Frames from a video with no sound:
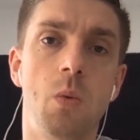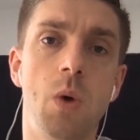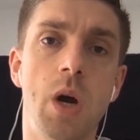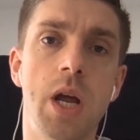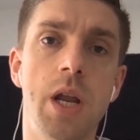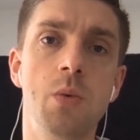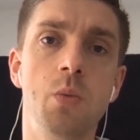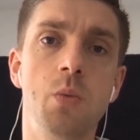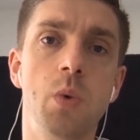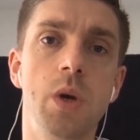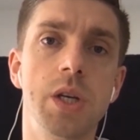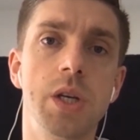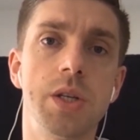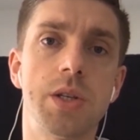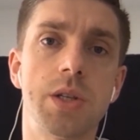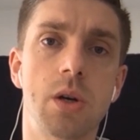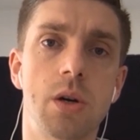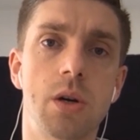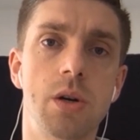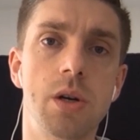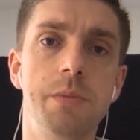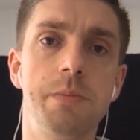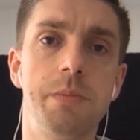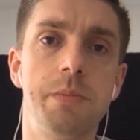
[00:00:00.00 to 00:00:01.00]
When we
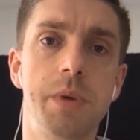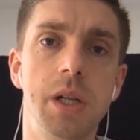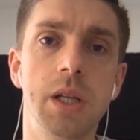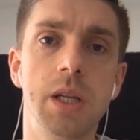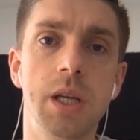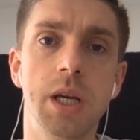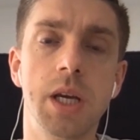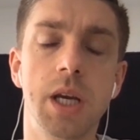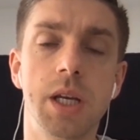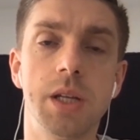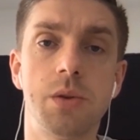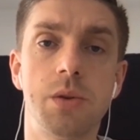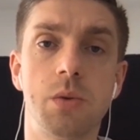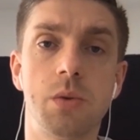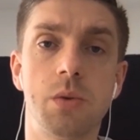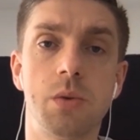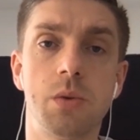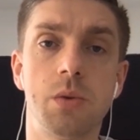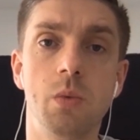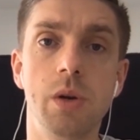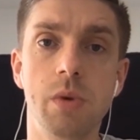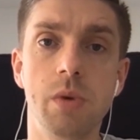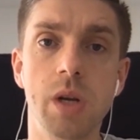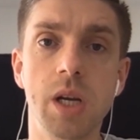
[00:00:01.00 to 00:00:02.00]
started building
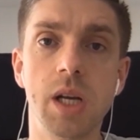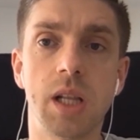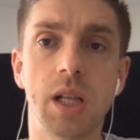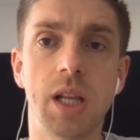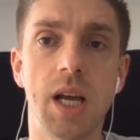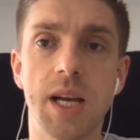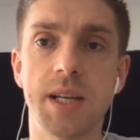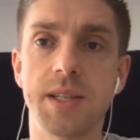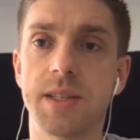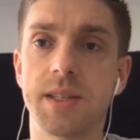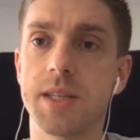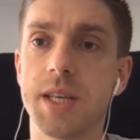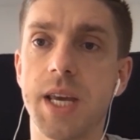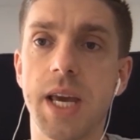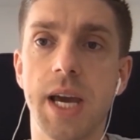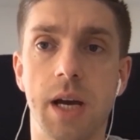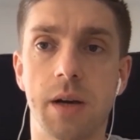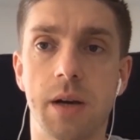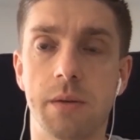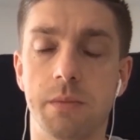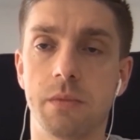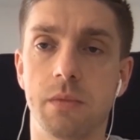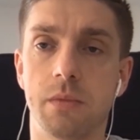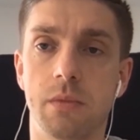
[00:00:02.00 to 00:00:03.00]
it, we realized,
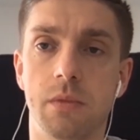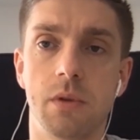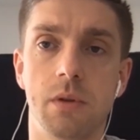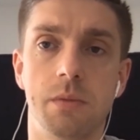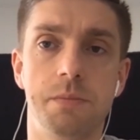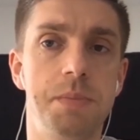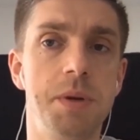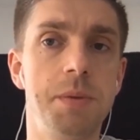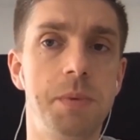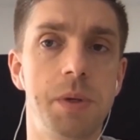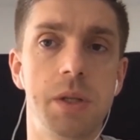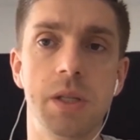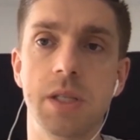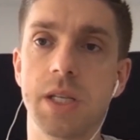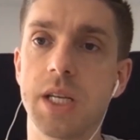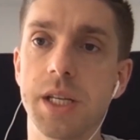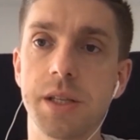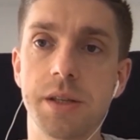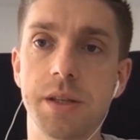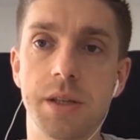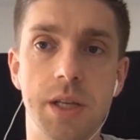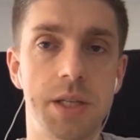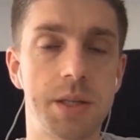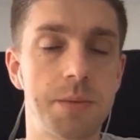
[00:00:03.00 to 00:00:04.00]
people
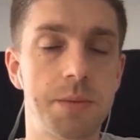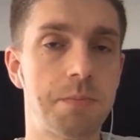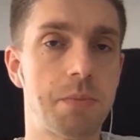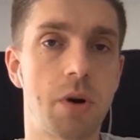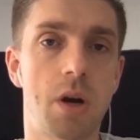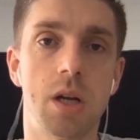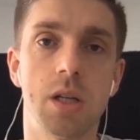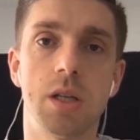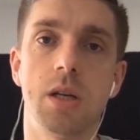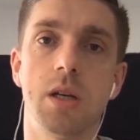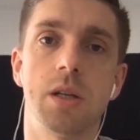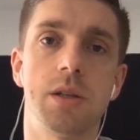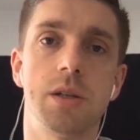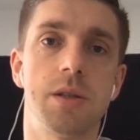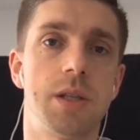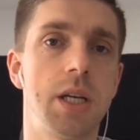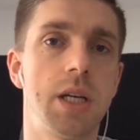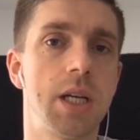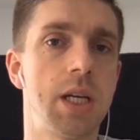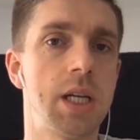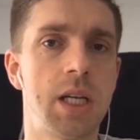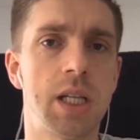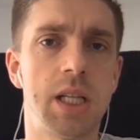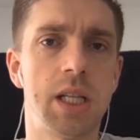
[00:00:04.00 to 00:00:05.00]
need this
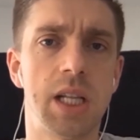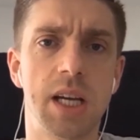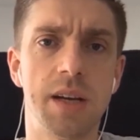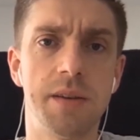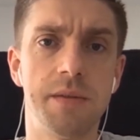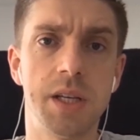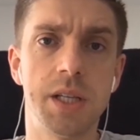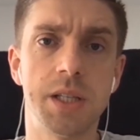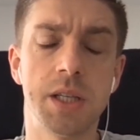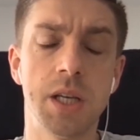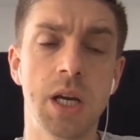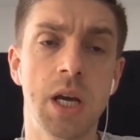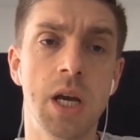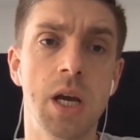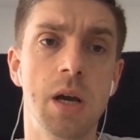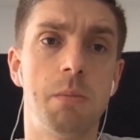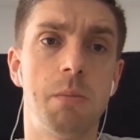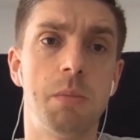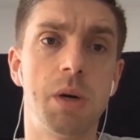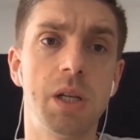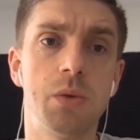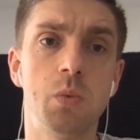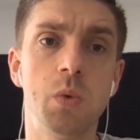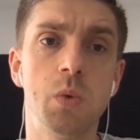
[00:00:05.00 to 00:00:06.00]
product, they're gonna love it,
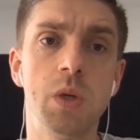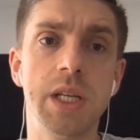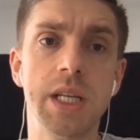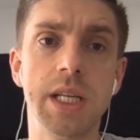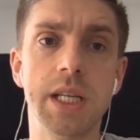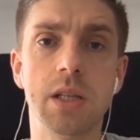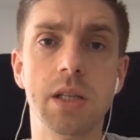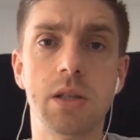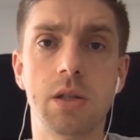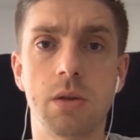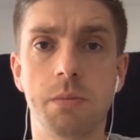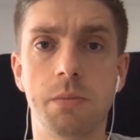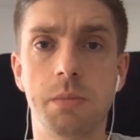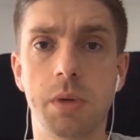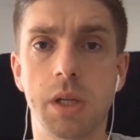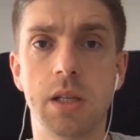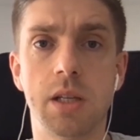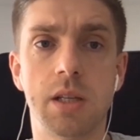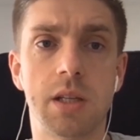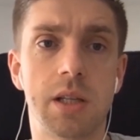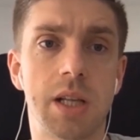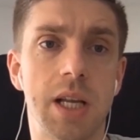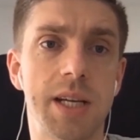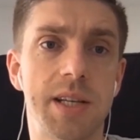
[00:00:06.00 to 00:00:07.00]
but we needed to
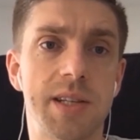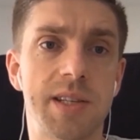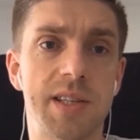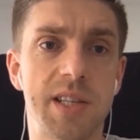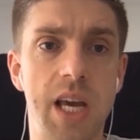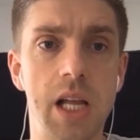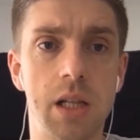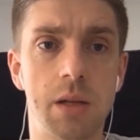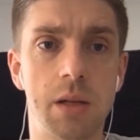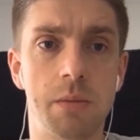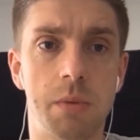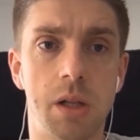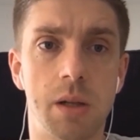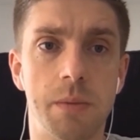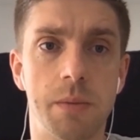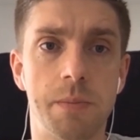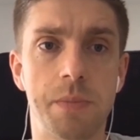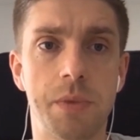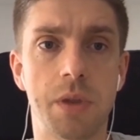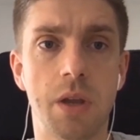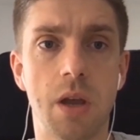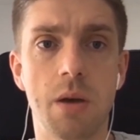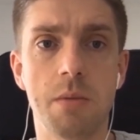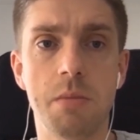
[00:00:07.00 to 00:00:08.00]
build it like
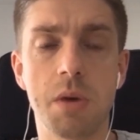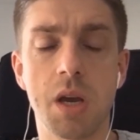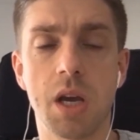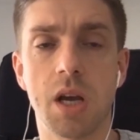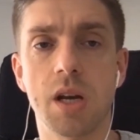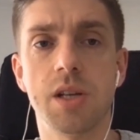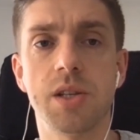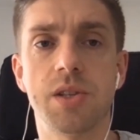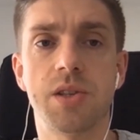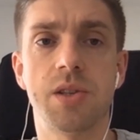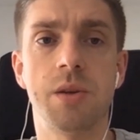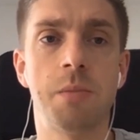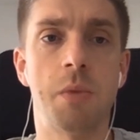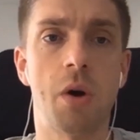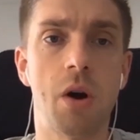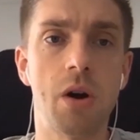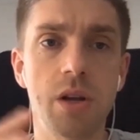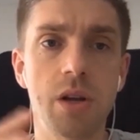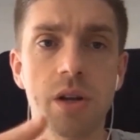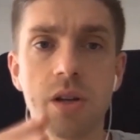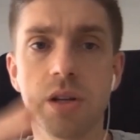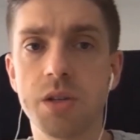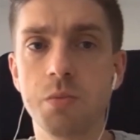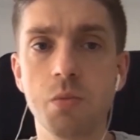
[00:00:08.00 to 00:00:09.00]
scalable because the
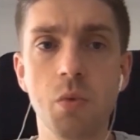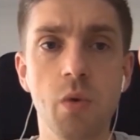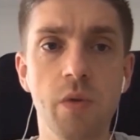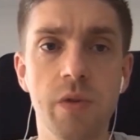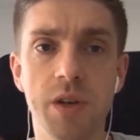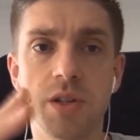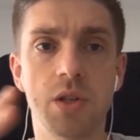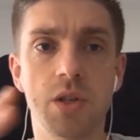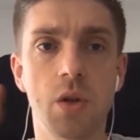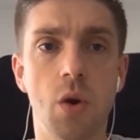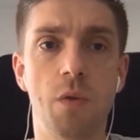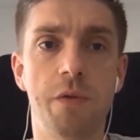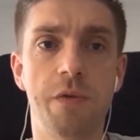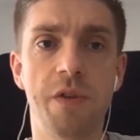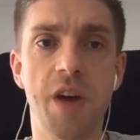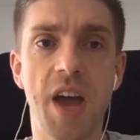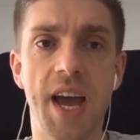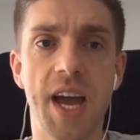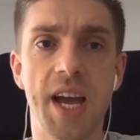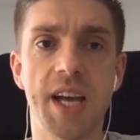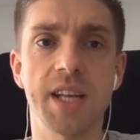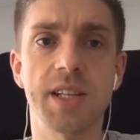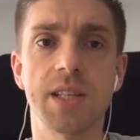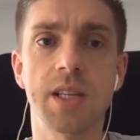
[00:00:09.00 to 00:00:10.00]
market is moving so
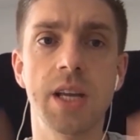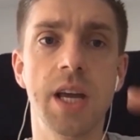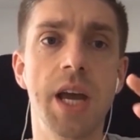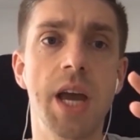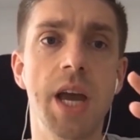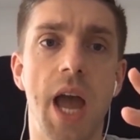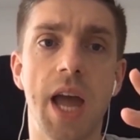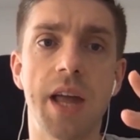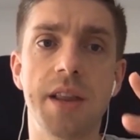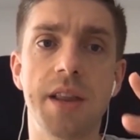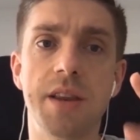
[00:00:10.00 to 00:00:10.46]
fast.